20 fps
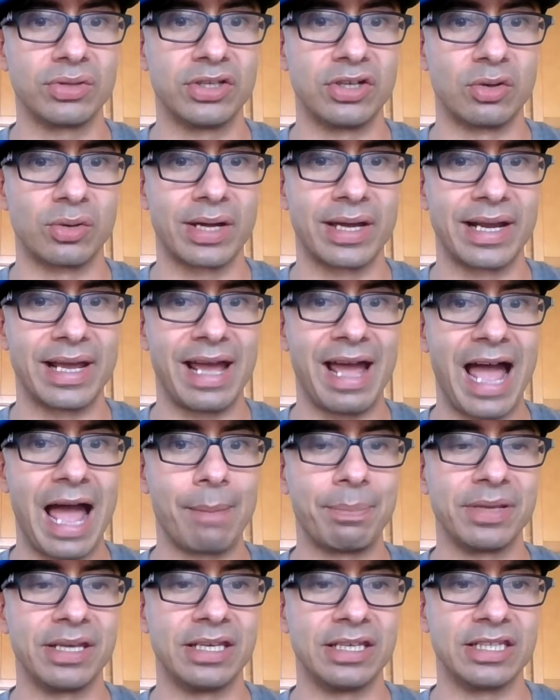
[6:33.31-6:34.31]
you know, kind of
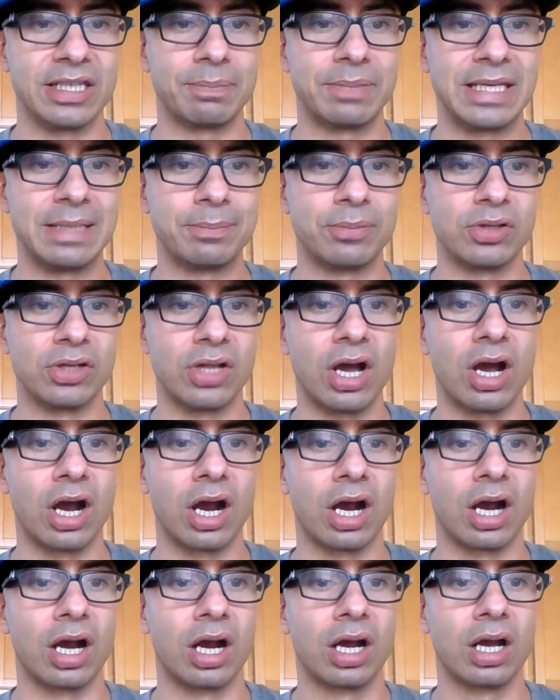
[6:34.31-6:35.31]
happy the people
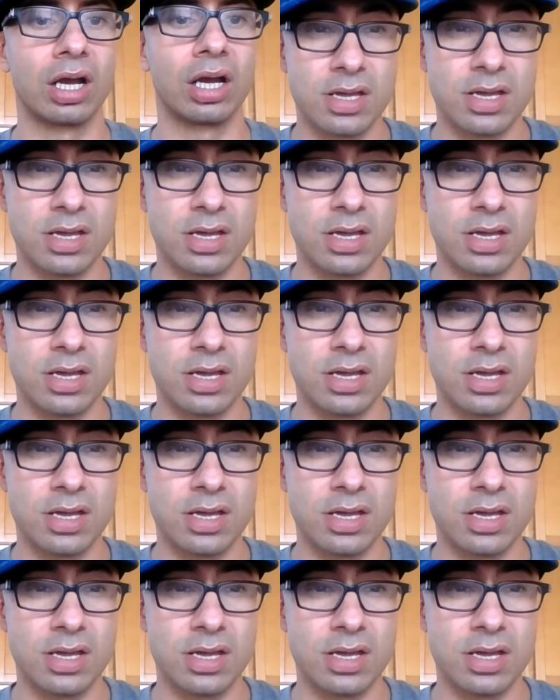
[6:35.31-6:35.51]
are.